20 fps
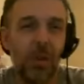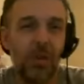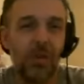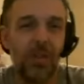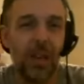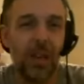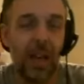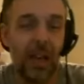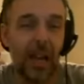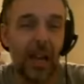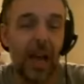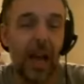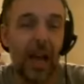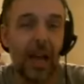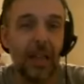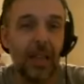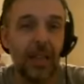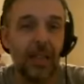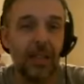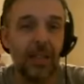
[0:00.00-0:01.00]
we've kind
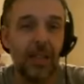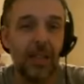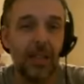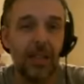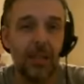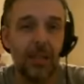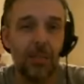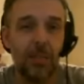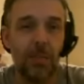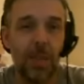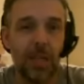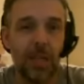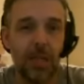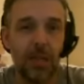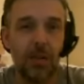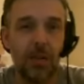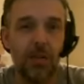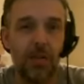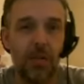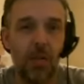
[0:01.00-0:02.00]
of highlighted is
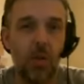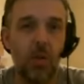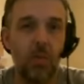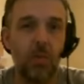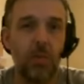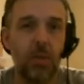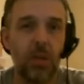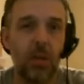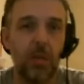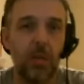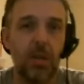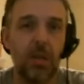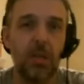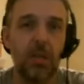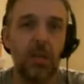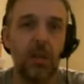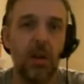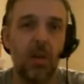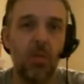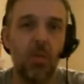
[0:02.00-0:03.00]
missing from some of
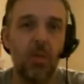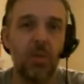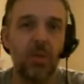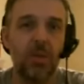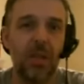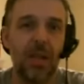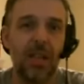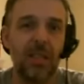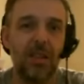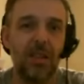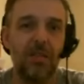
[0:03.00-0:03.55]
these Star Wars sets.